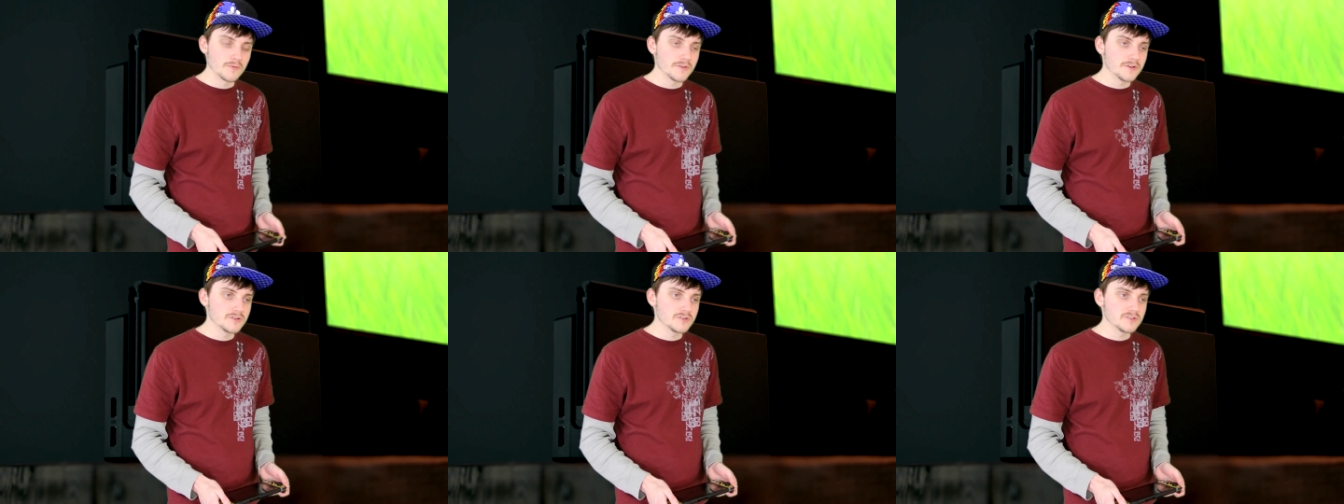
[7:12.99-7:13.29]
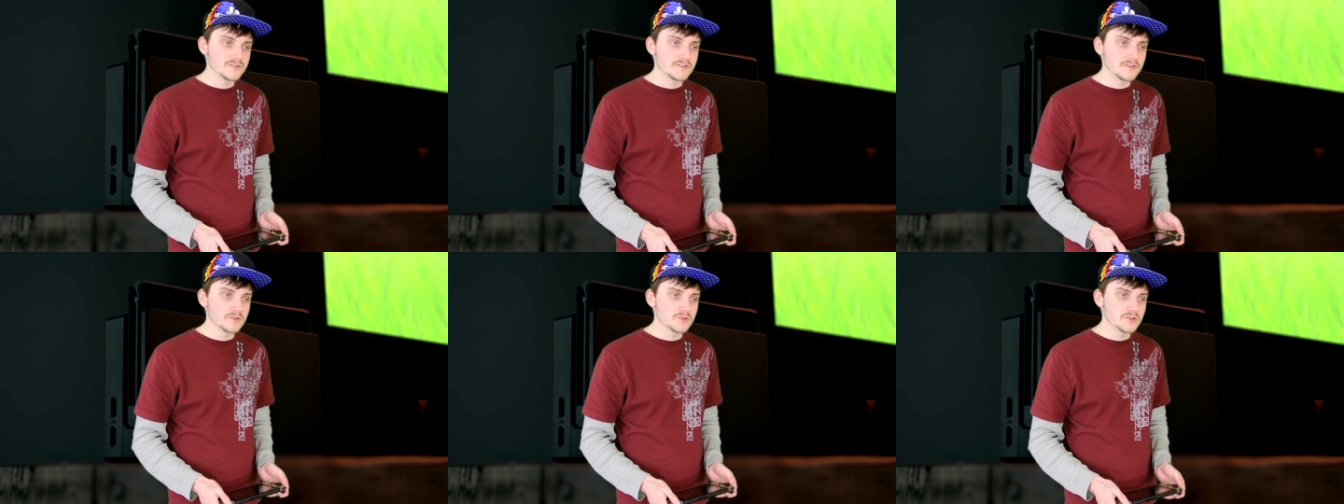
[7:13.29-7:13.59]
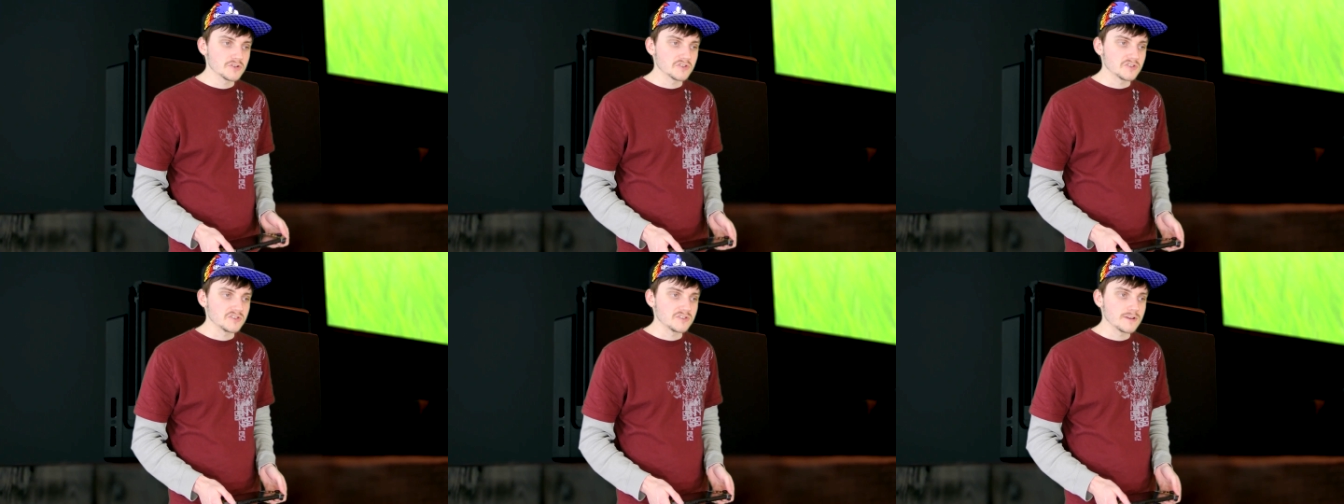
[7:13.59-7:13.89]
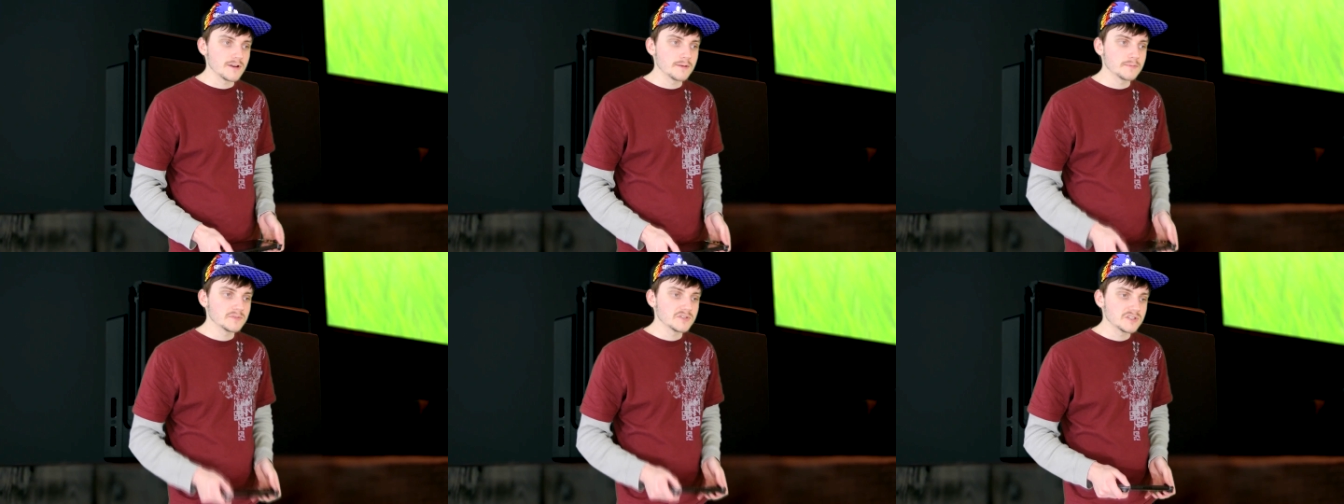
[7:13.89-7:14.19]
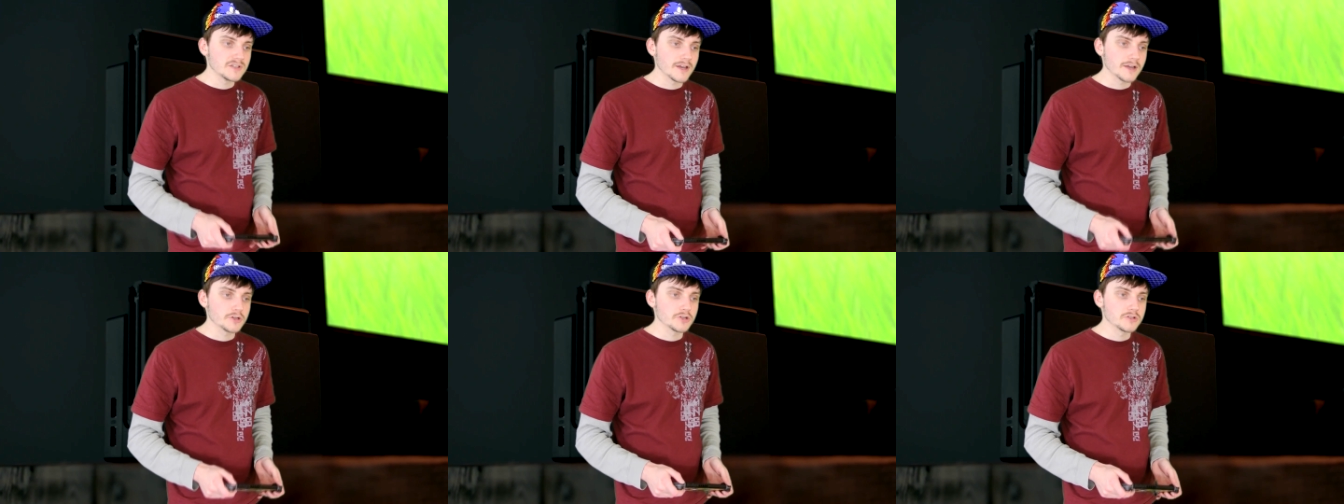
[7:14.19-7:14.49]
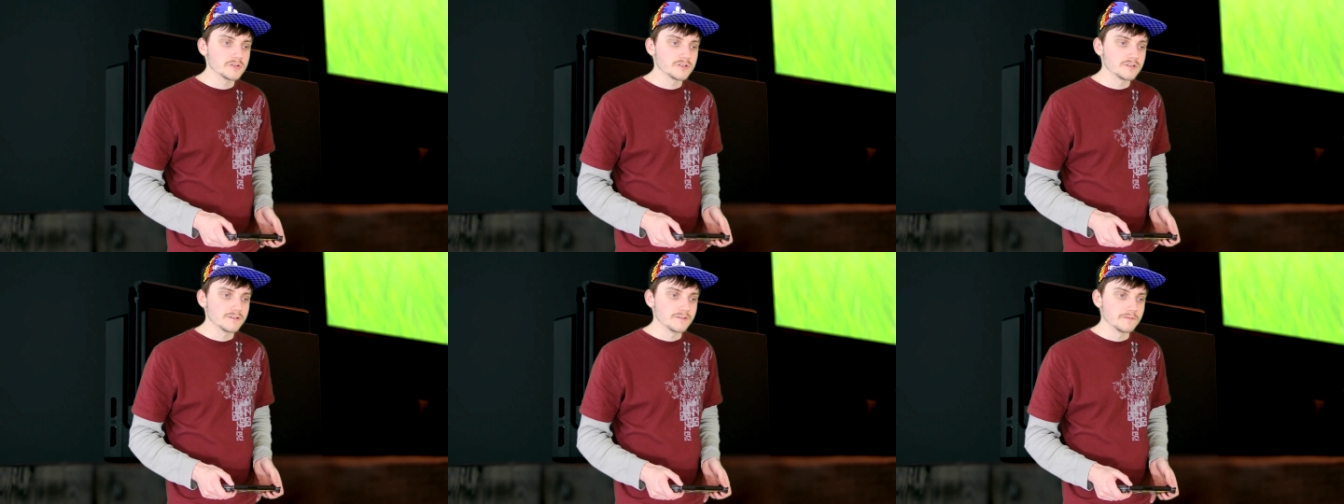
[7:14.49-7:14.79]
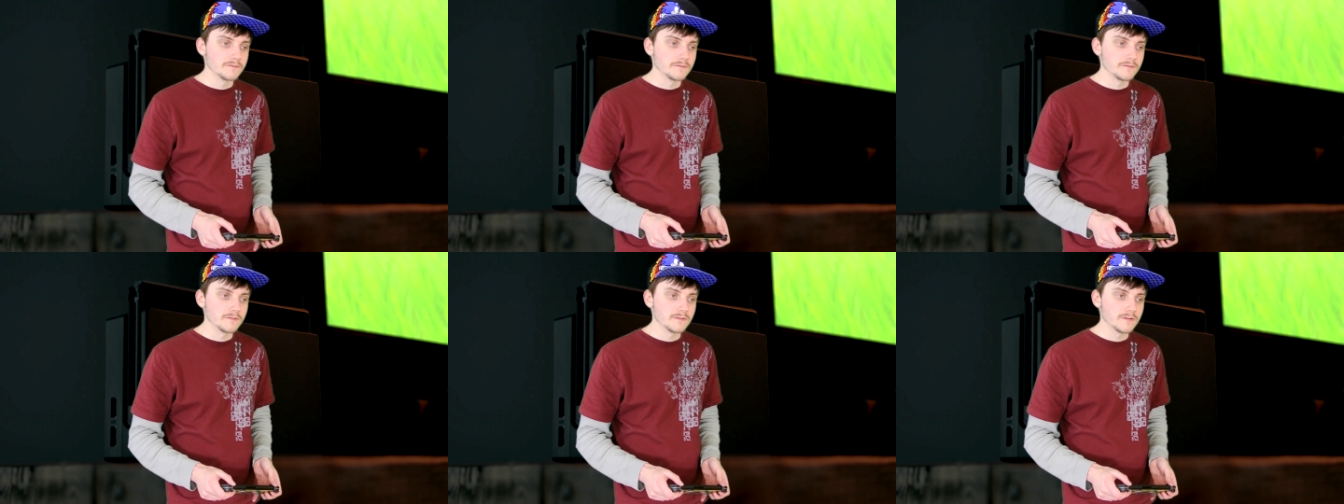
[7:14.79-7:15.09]
There's just some sections
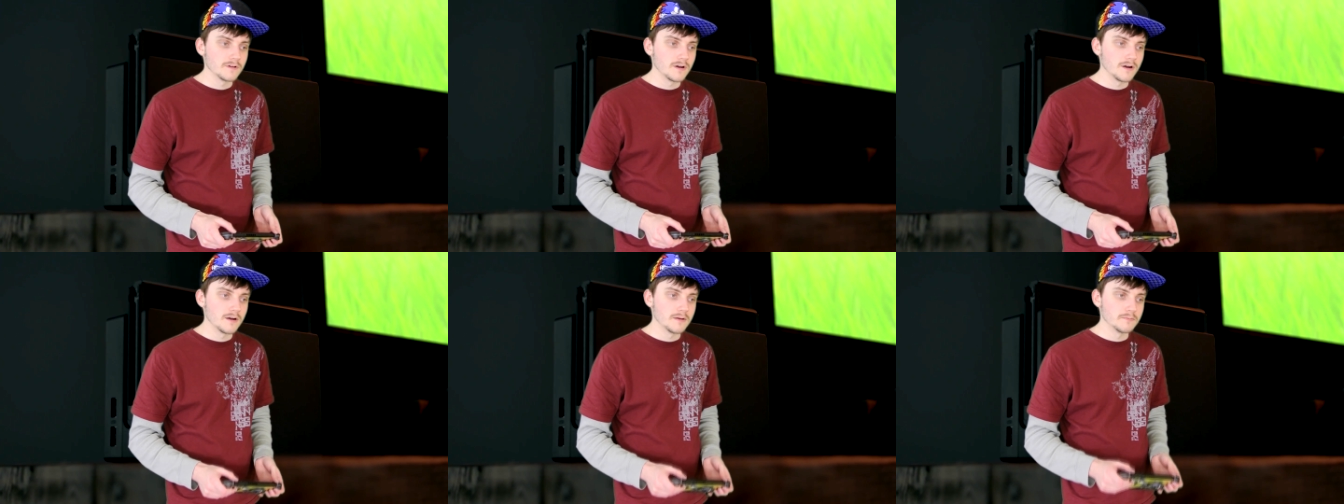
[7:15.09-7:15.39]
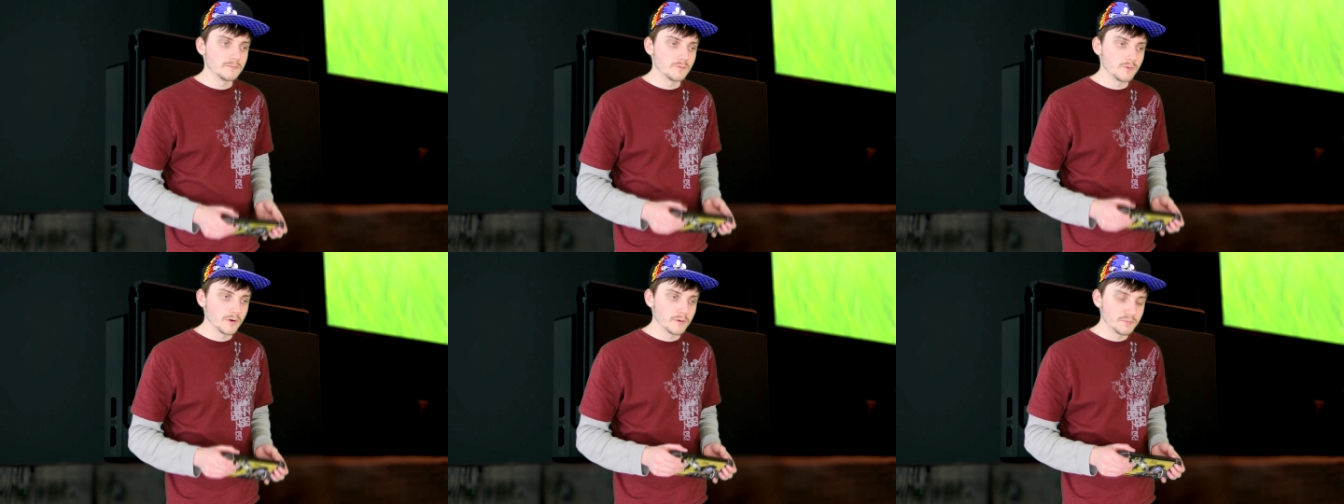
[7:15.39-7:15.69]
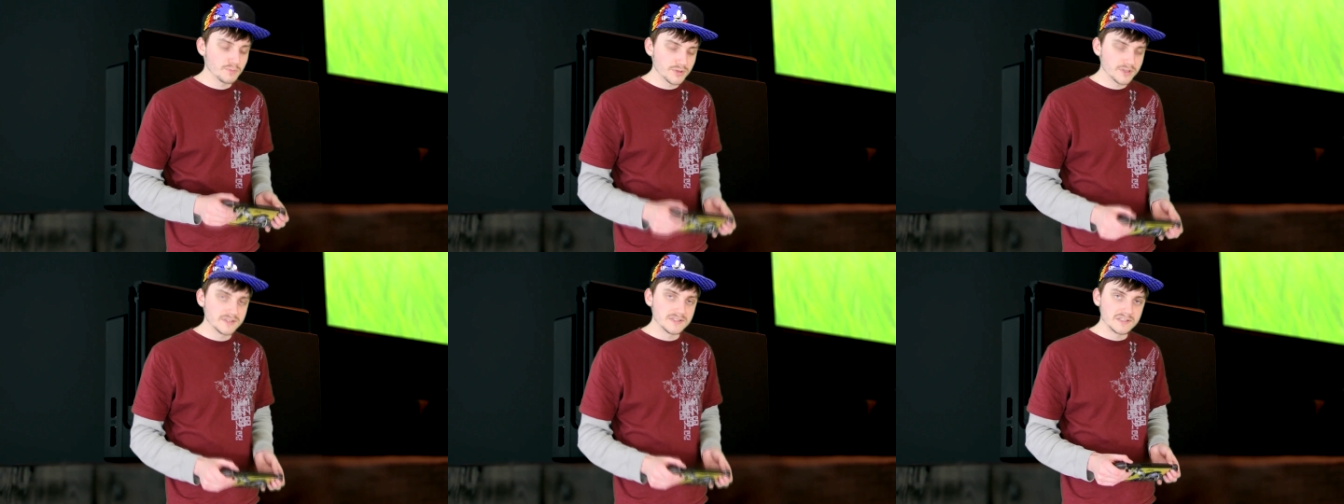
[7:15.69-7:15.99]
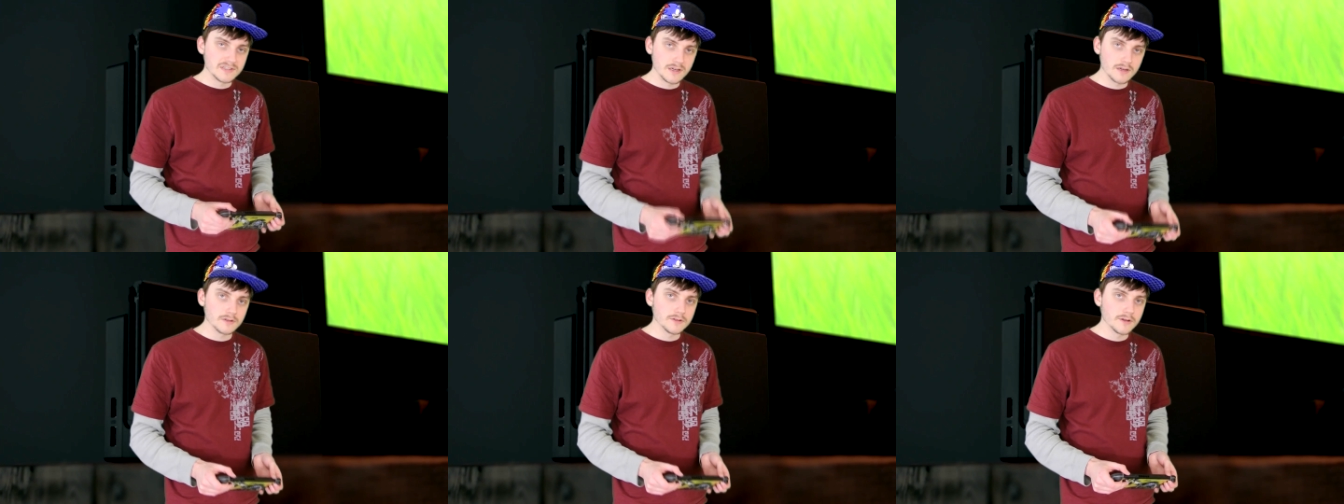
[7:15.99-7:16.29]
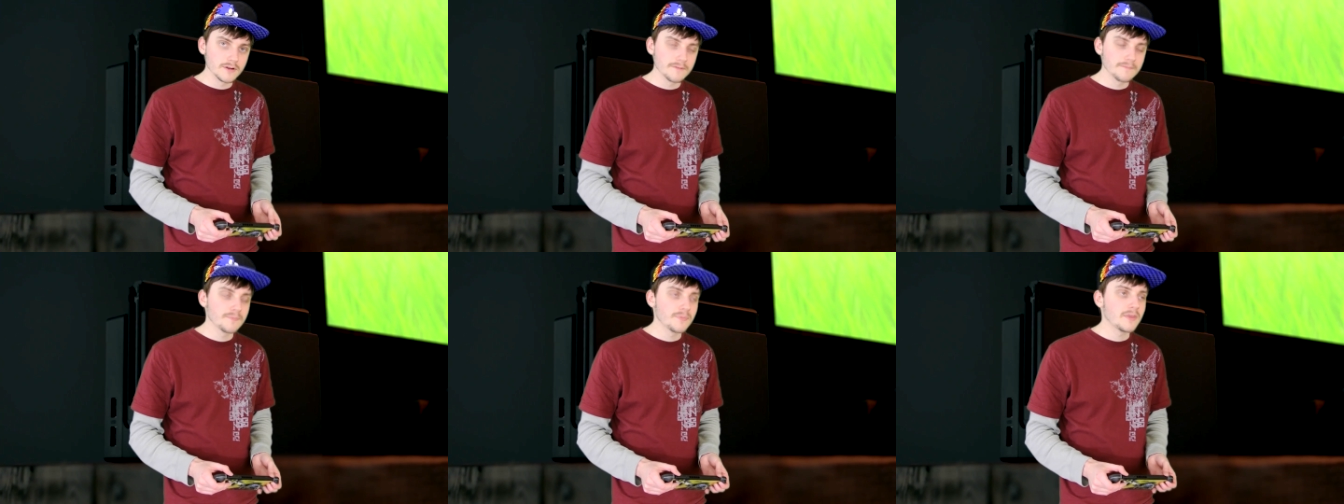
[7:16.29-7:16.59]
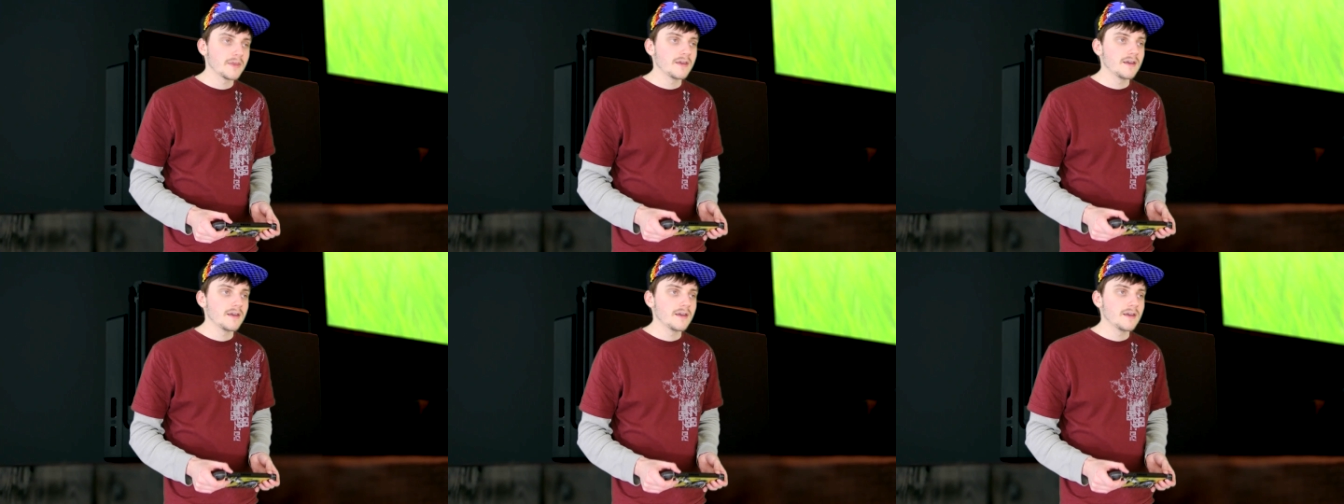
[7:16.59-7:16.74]
of when I'm playing Zelda,